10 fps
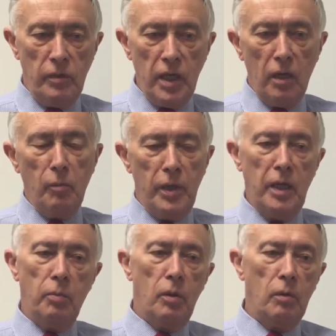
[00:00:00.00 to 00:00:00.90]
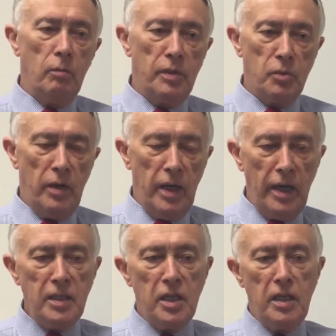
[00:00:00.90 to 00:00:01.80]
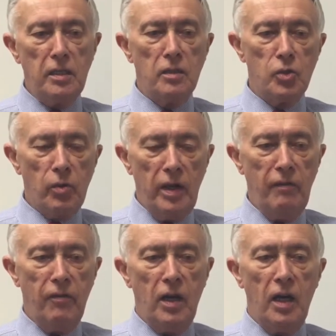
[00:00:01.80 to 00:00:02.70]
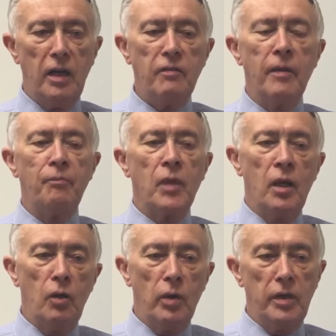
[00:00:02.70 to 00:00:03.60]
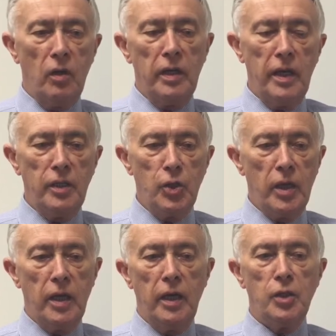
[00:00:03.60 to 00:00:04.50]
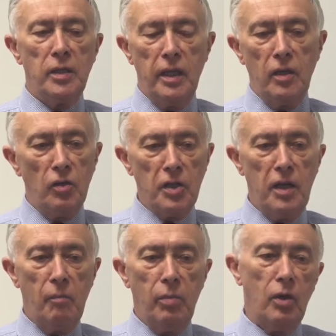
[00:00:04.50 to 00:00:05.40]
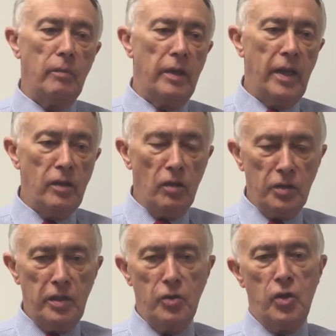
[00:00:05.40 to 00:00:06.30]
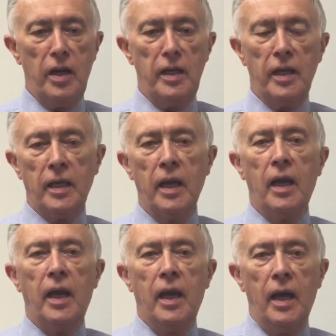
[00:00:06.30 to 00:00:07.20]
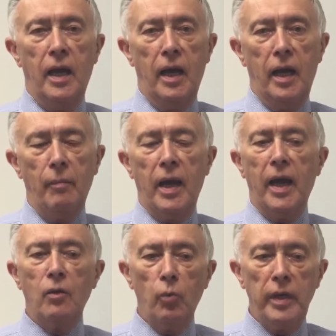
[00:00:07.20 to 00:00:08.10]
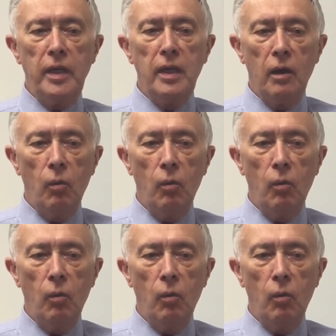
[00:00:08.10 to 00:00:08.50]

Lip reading: young people between 18 and 25 who are not in education, they're not in employment, they're not in training, and